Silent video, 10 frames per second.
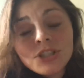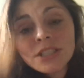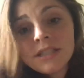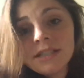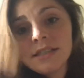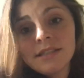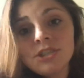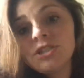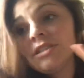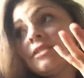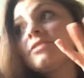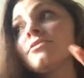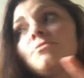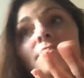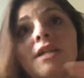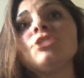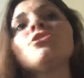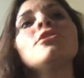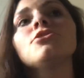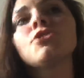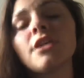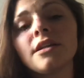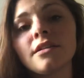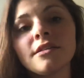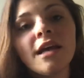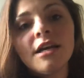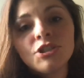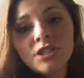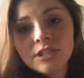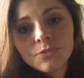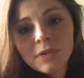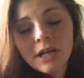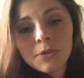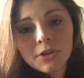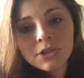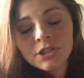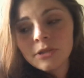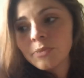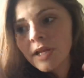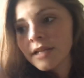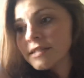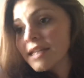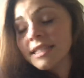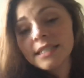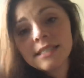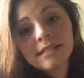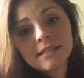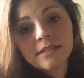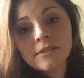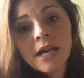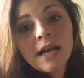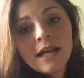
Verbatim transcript: she she's my church, and she is what I worship, and I need to